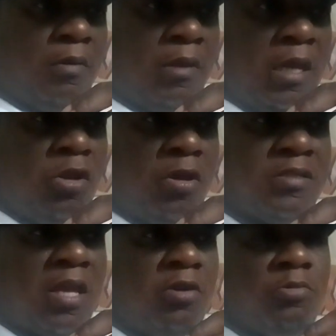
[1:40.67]
Kino
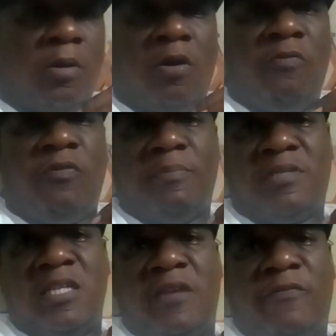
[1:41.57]
is a youth who come from
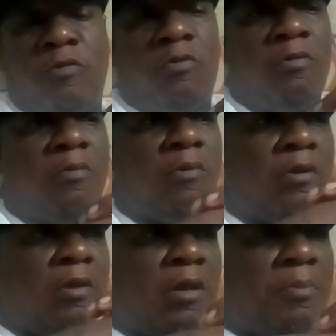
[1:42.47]
Seaview.
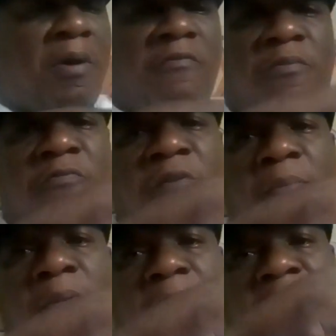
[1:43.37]
He have him
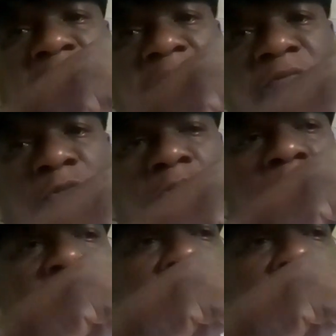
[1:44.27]
family in Seaview,